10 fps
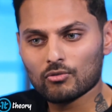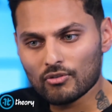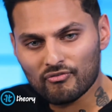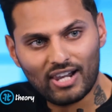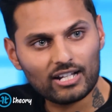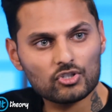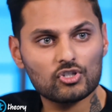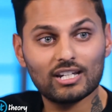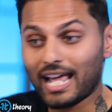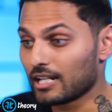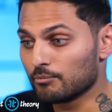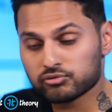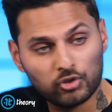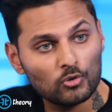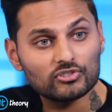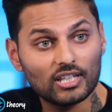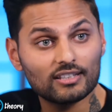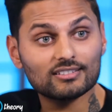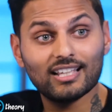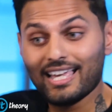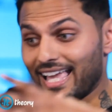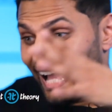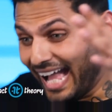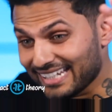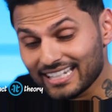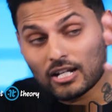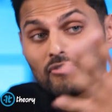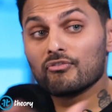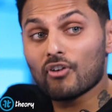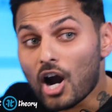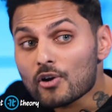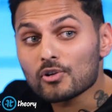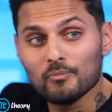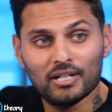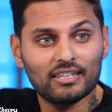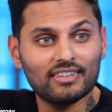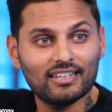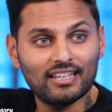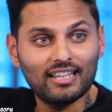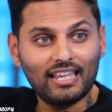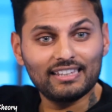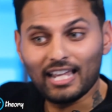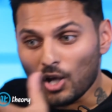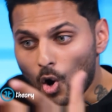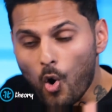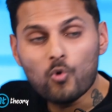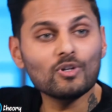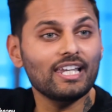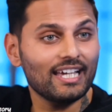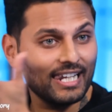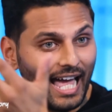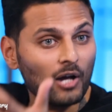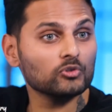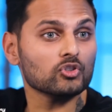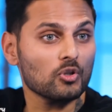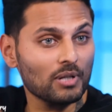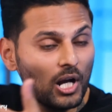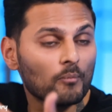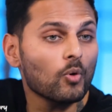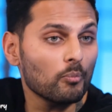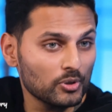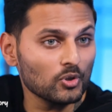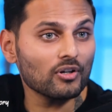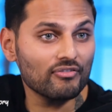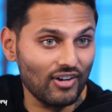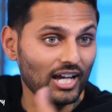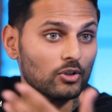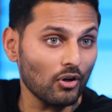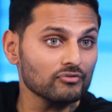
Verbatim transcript: reflection, and a process and an environment that only allows you to become more purified